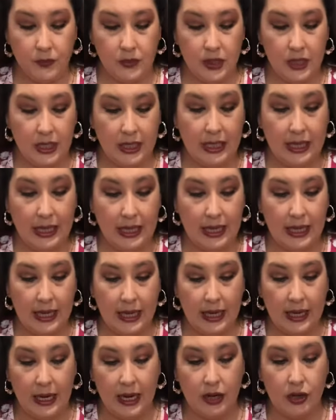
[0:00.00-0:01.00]
To clean
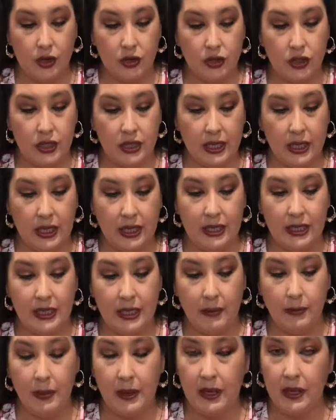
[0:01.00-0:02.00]
it, and you're just going to
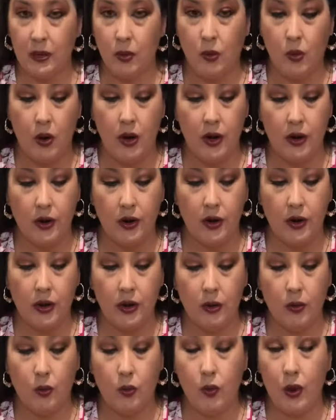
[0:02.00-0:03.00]
dip it in the water,
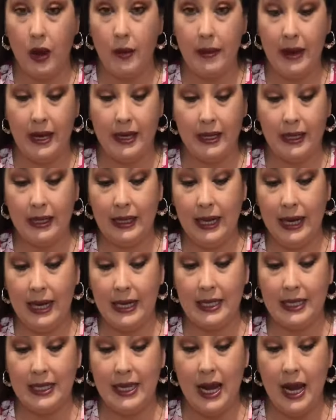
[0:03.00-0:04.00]
rub it
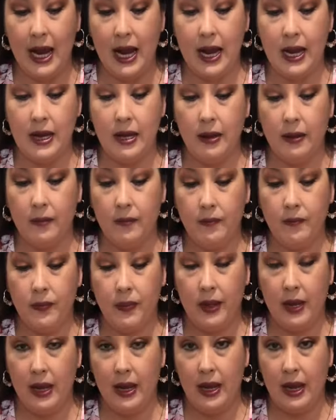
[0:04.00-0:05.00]
inside
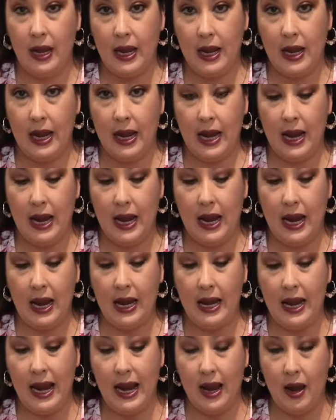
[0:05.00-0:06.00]

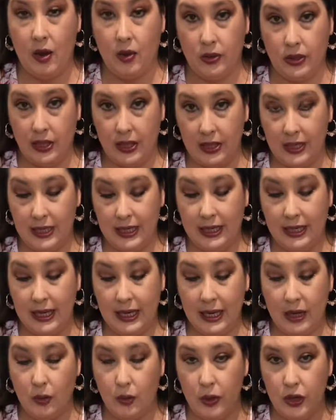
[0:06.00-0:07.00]
and out to
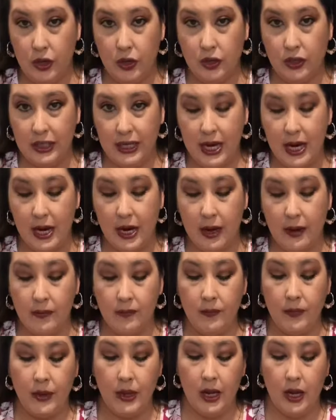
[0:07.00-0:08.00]
clean it. When you're
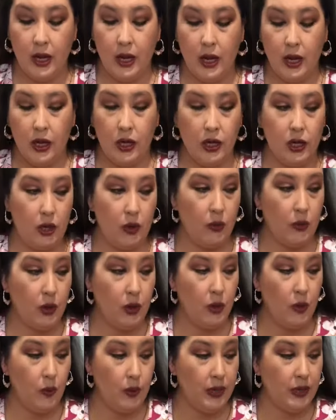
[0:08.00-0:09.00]
done, you are
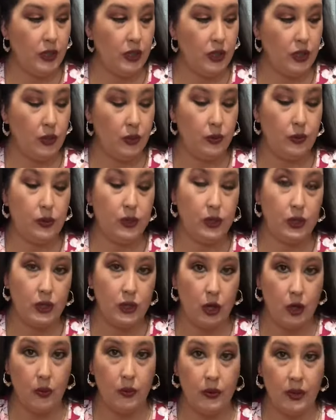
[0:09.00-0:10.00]
going to
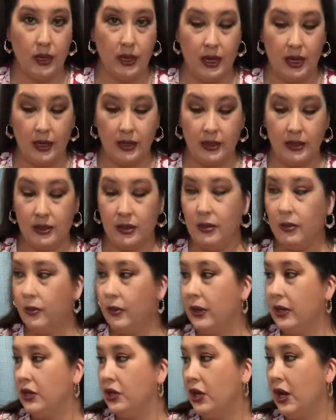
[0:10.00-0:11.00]
soak this,
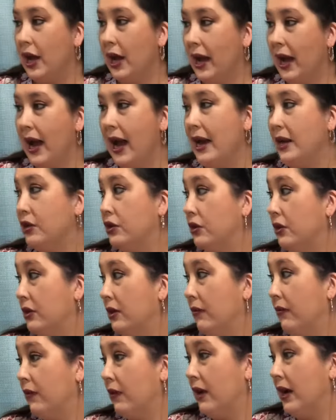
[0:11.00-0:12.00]
which I
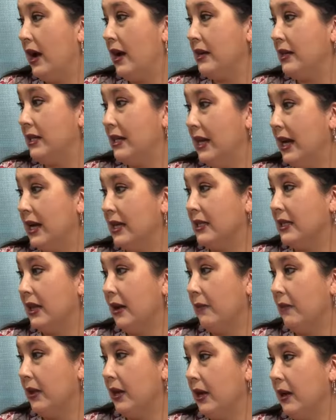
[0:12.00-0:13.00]
actually forgot to get
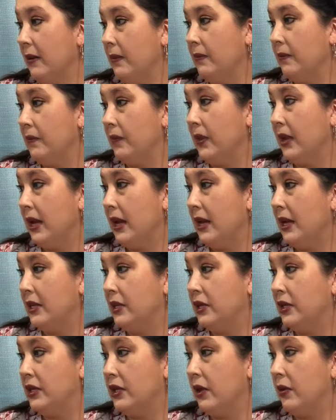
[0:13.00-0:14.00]
something
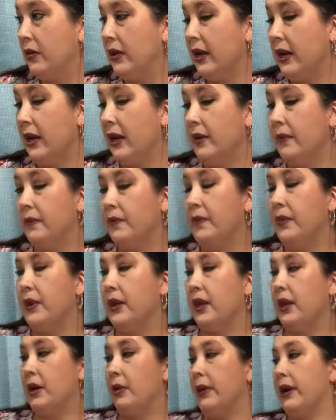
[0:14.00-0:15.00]
to soak it in.
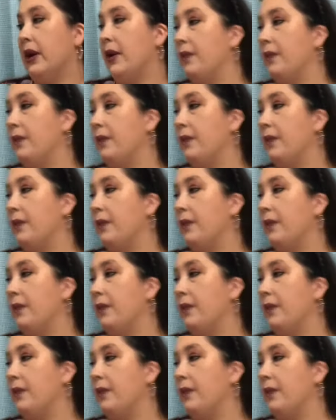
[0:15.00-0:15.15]
Here we go.